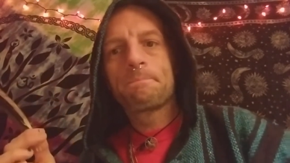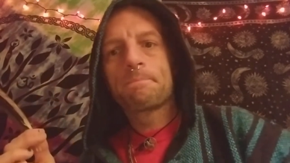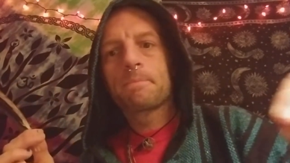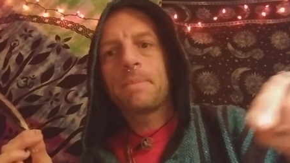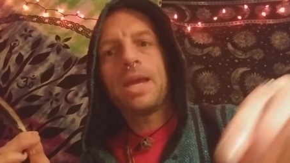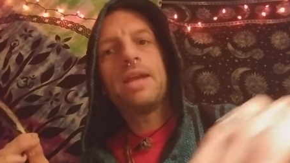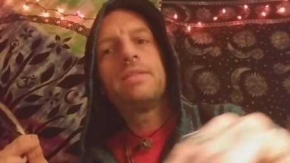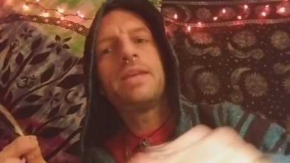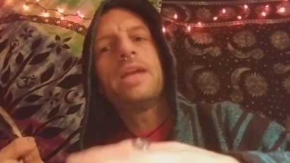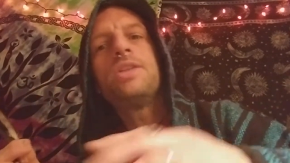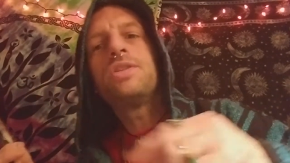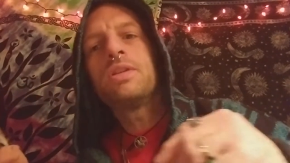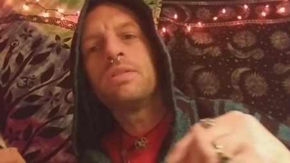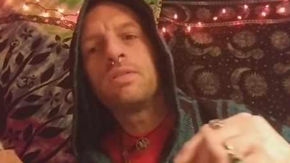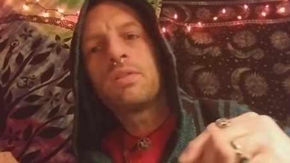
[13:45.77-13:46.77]
Pay
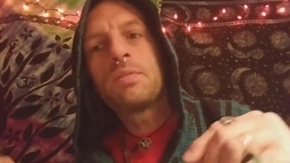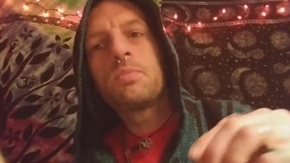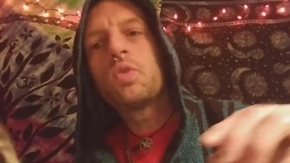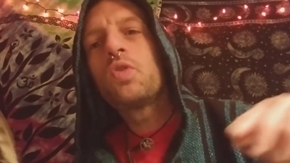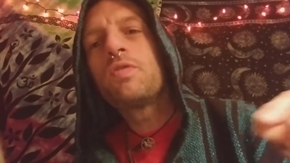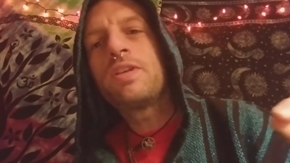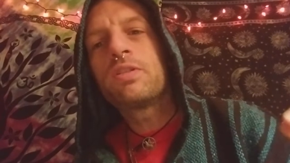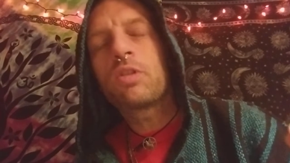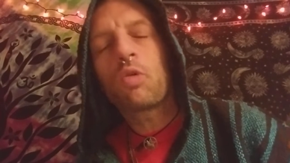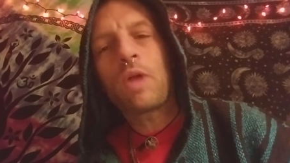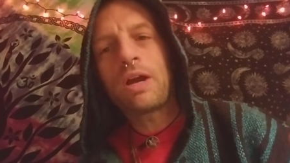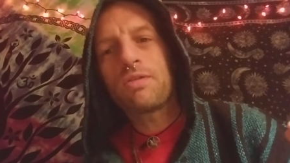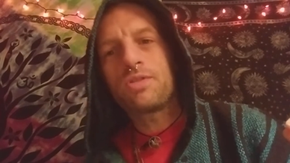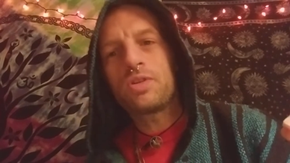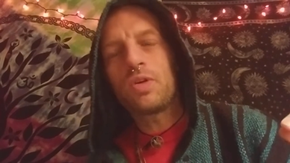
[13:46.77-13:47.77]
attention to the movies
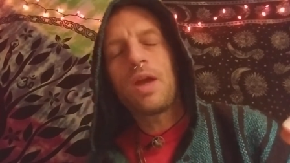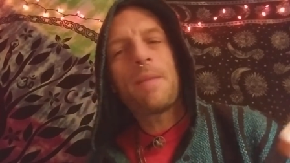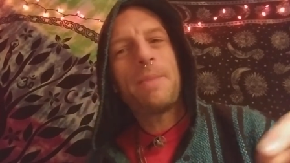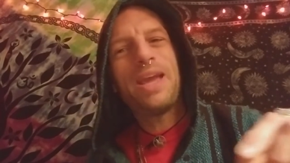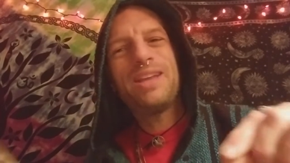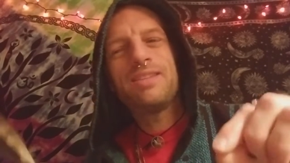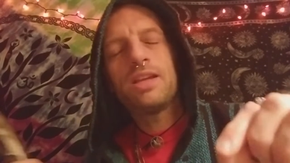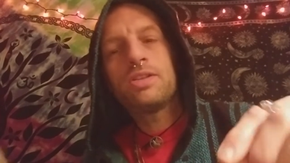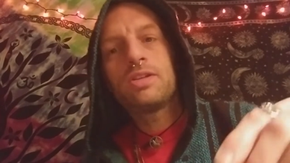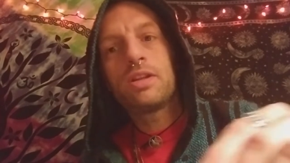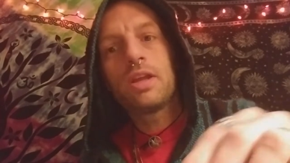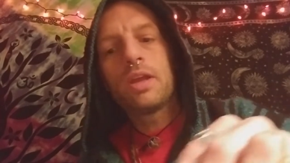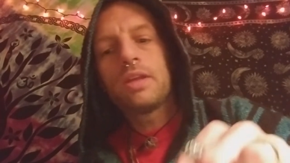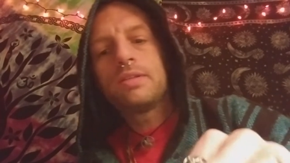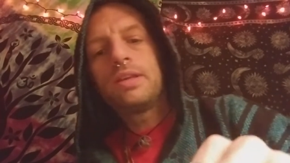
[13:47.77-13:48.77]
around you. Pay attention.
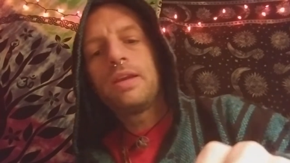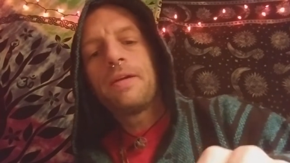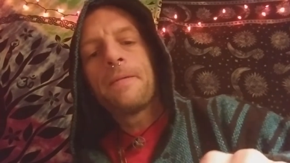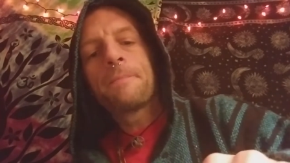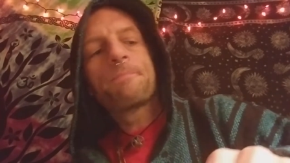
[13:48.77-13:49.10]
See,